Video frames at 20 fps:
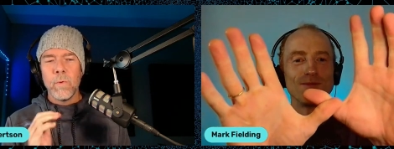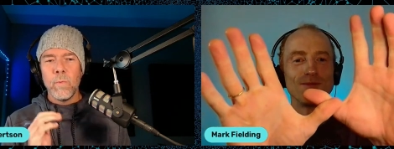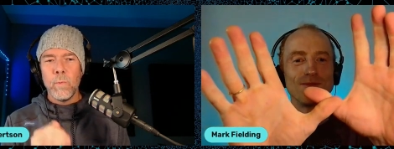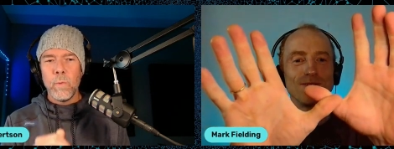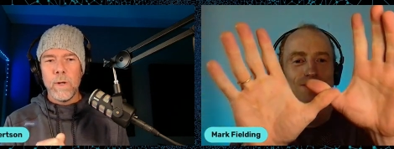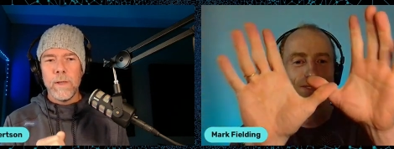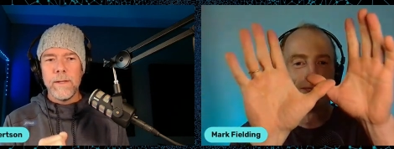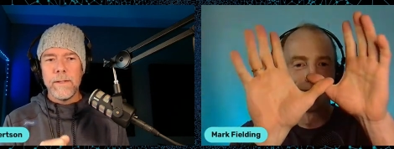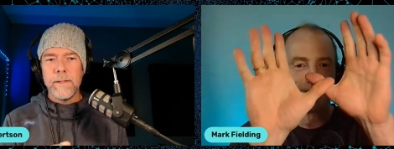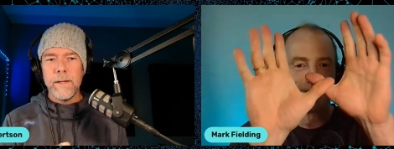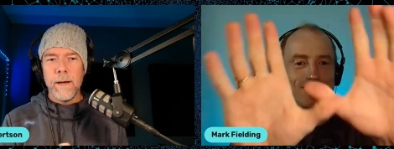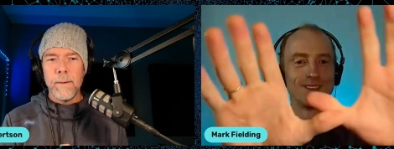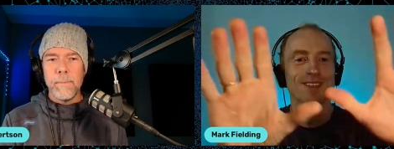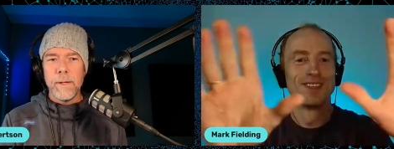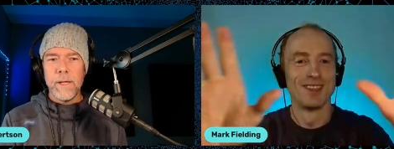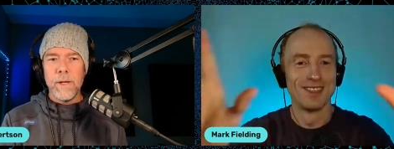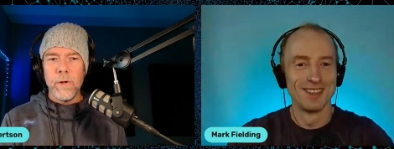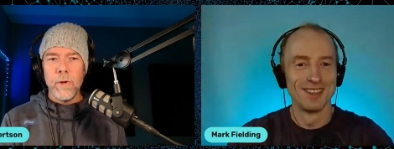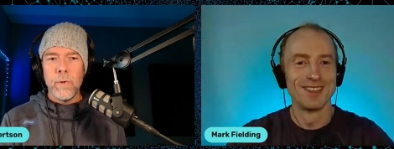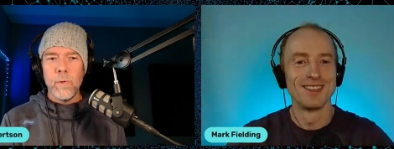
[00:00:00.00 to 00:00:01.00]
Speaker 1: with a
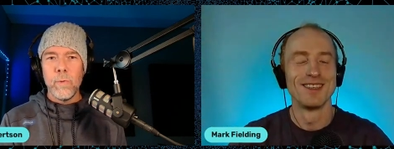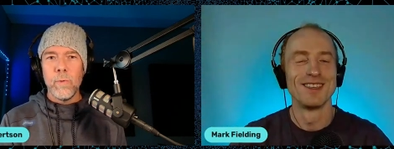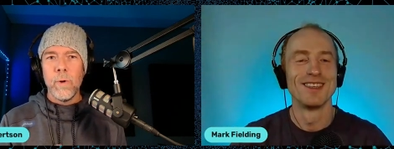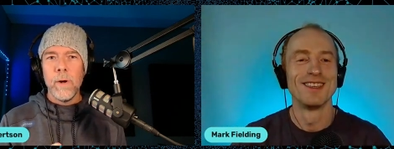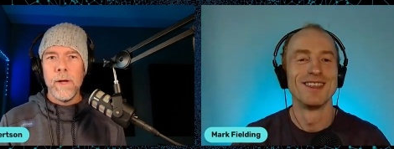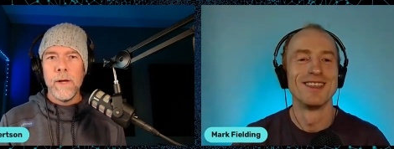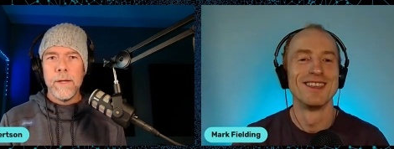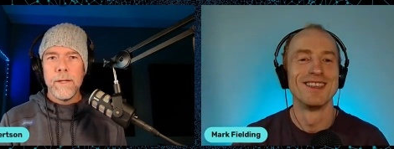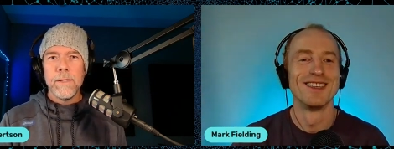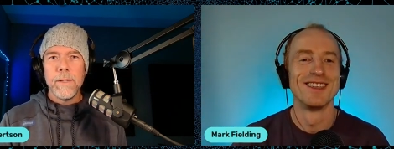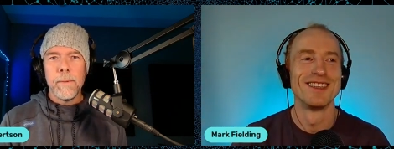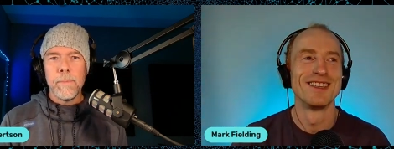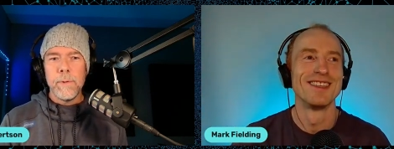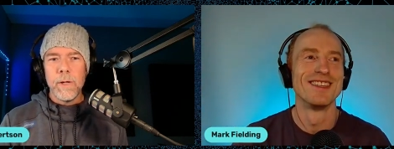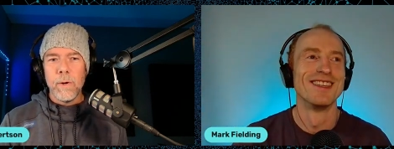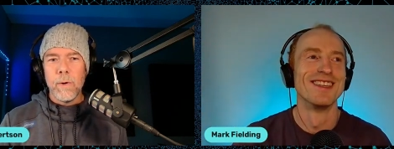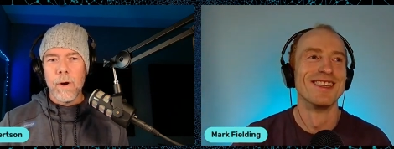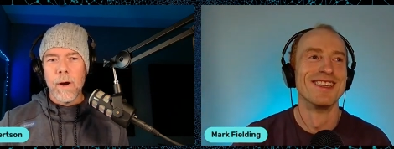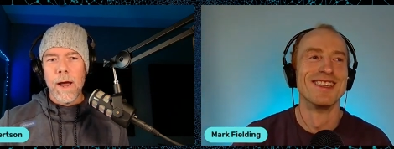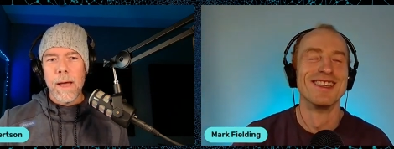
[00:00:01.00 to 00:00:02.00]
W,
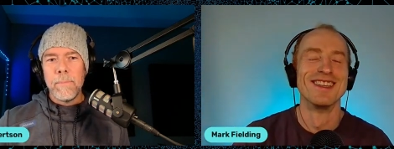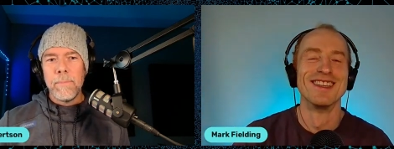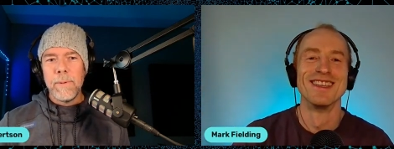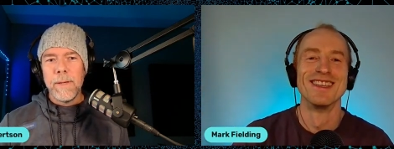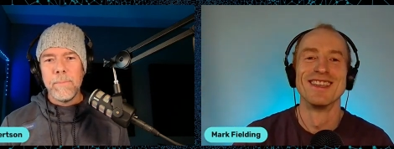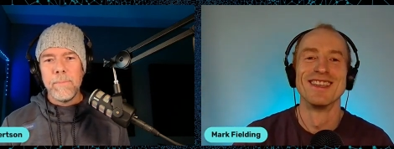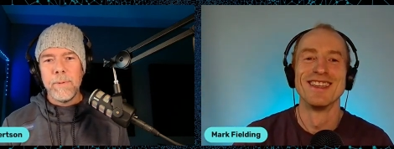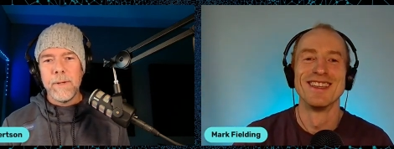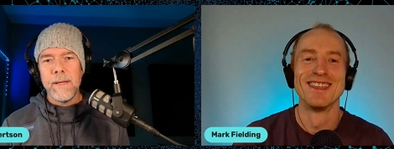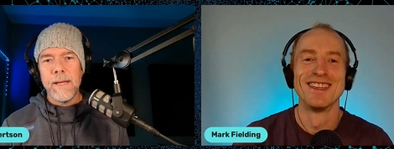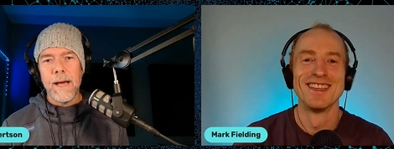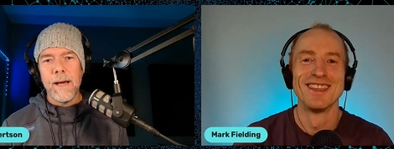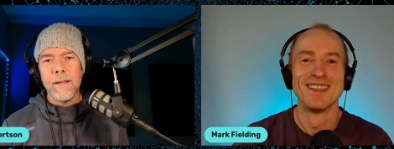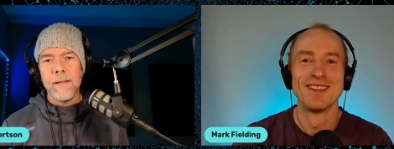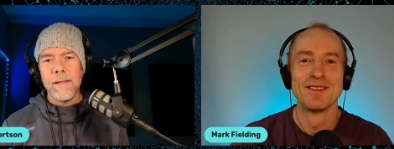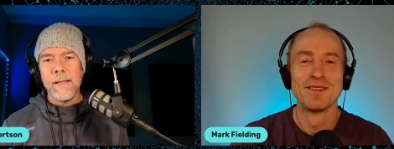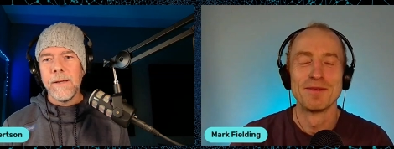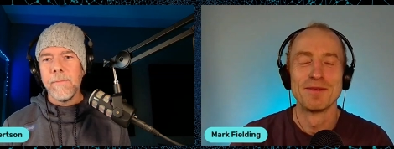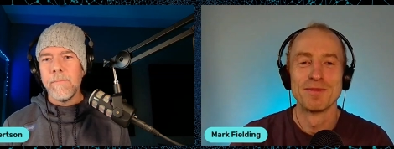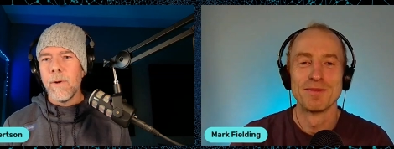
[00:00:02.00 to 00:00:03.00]

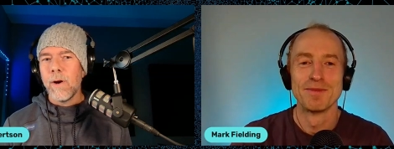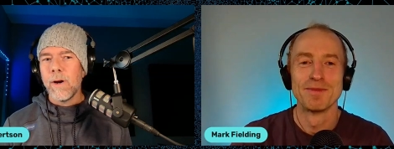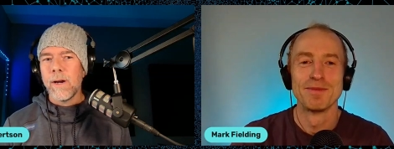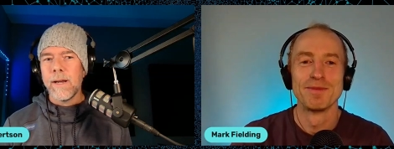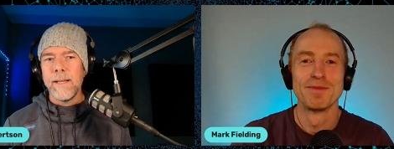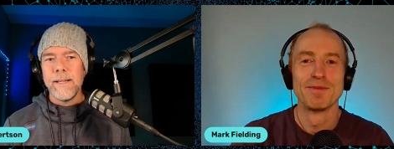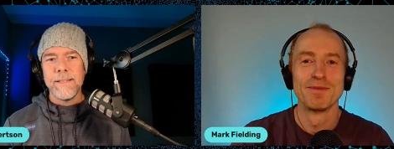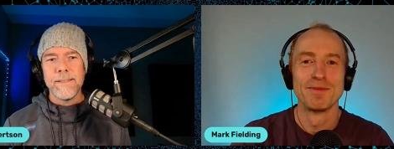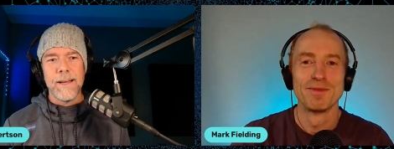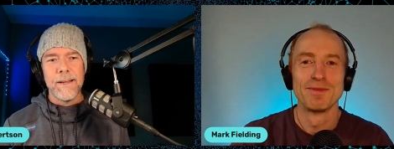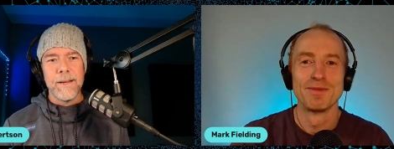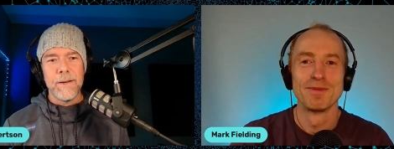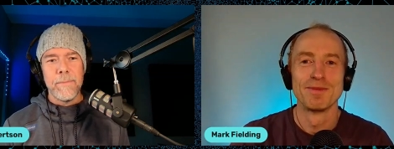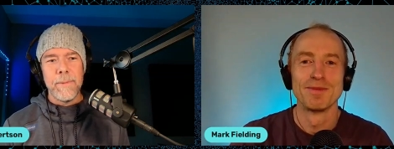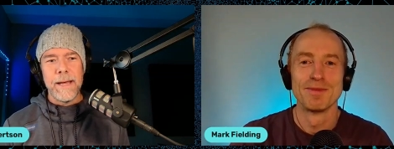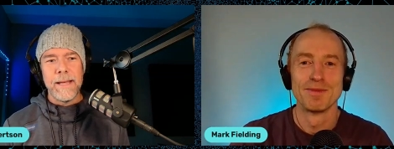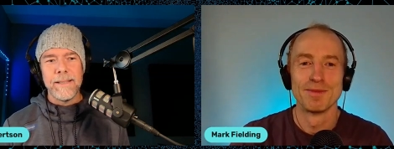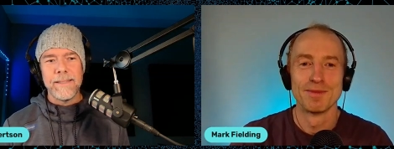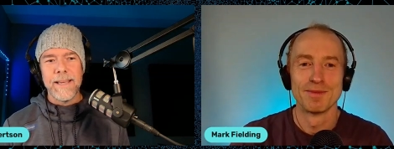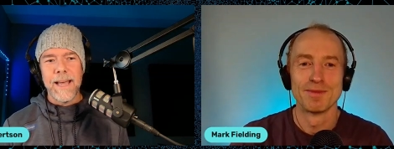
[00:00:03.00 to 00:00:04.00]
WRIPPLE, Marketing's
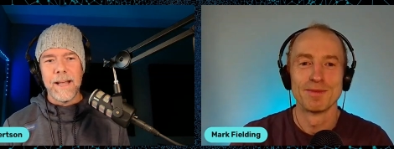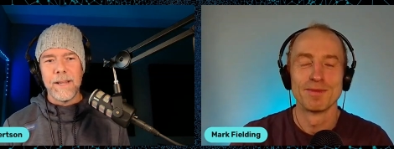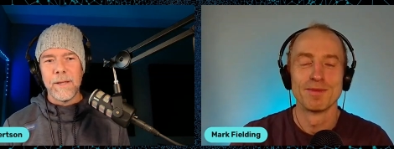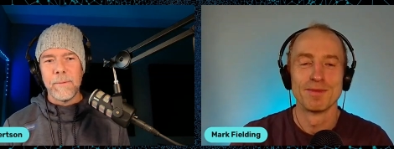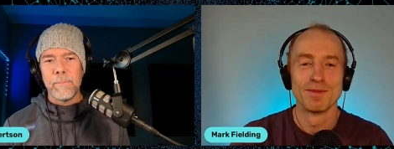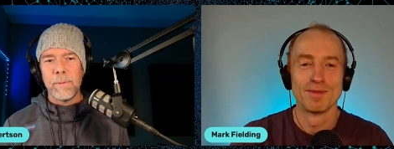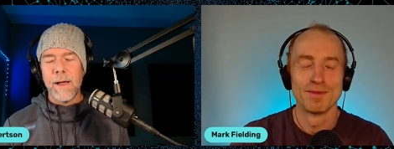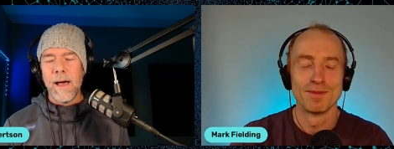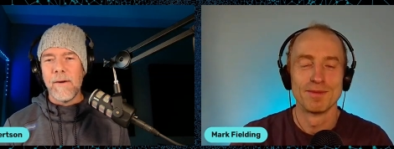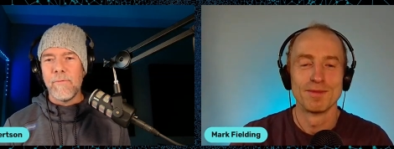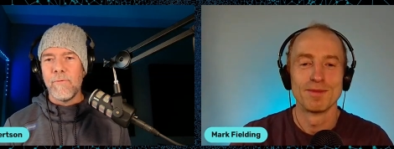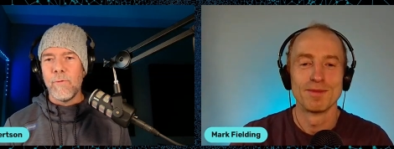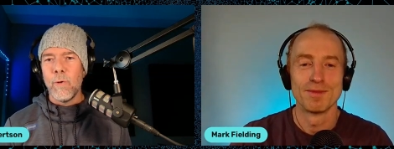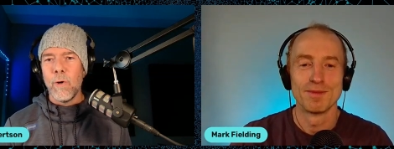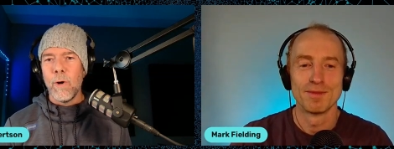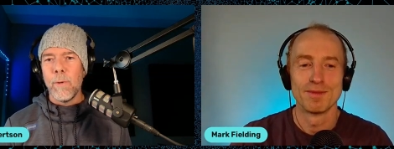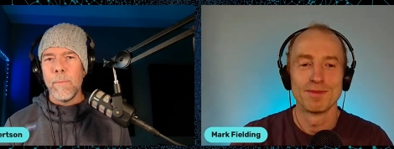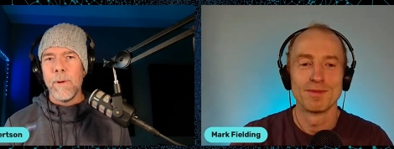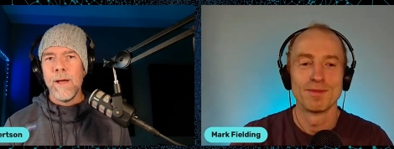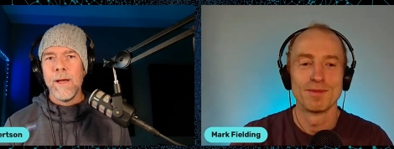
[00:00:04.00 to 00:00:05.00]
On-Demand Talent
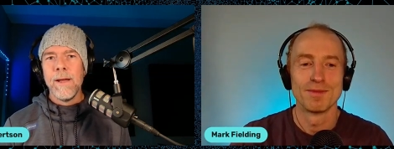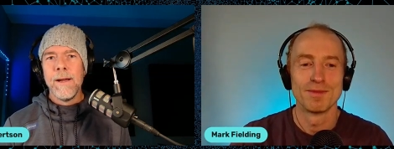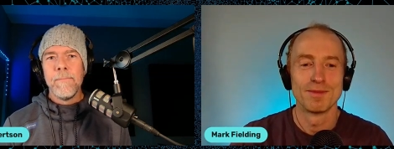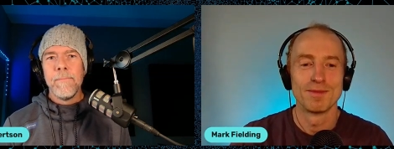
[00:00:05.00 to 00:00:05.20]
Platform.